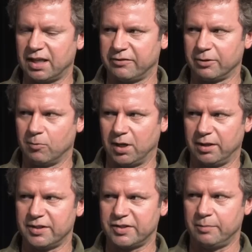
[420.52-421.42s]
after a
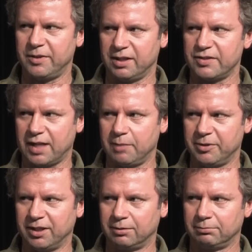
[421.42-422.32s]
while that something is
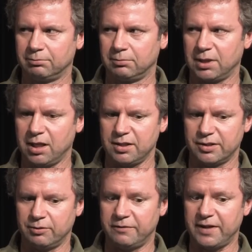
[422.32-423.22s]
happening.
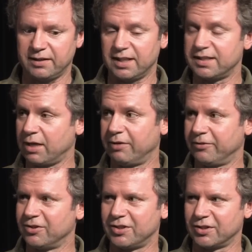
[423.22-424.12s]
So in fact, that's how I
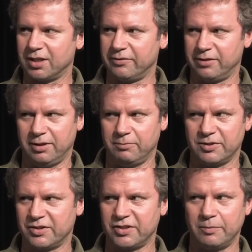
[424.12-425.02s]
first discovered it. It
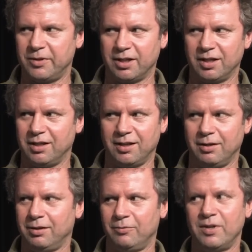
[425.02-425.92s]
wasn't something
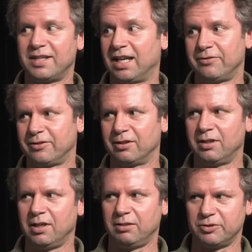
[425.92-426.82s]
I went after.
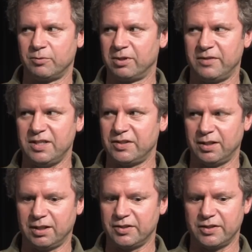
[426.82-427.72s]
It was one of these
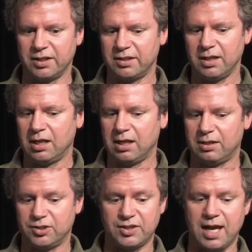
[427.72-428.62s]
things that
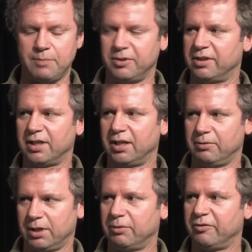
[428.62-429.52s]
just happened. I
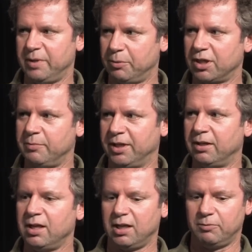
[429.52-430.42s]
would have people come
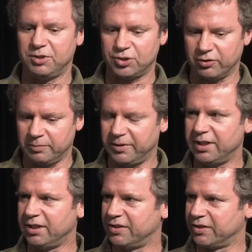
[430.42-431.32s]
in and we'd show them
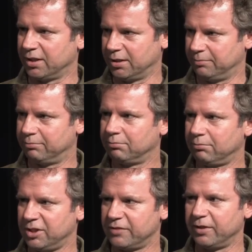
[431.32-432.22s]
these
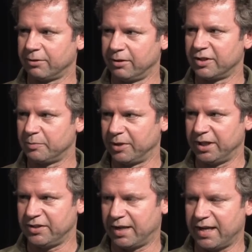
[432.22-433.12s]
flickering
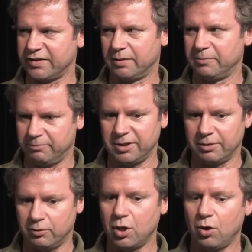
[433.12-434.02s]
displays and ask them, you
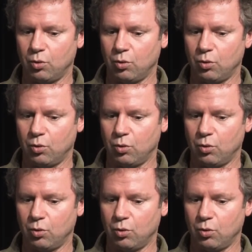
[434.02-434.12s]
know,